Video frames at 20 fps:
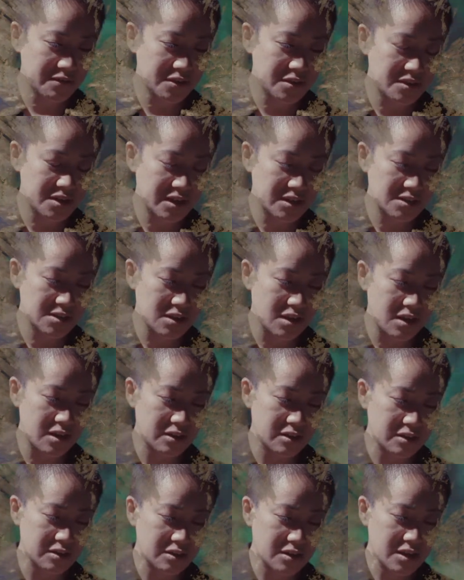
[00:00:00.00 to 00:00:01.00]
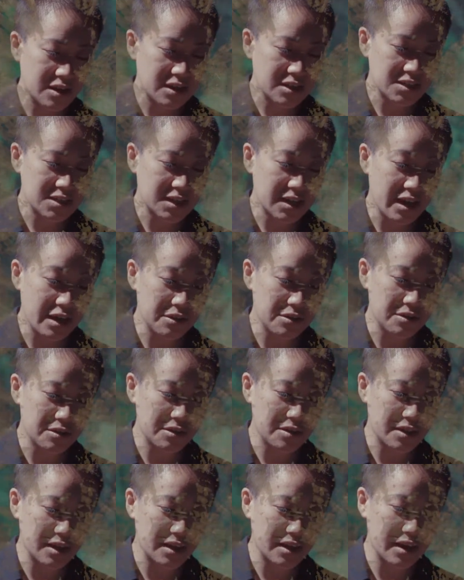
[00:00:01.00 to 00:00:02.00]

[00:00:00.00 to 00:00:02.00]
few days long, Together, they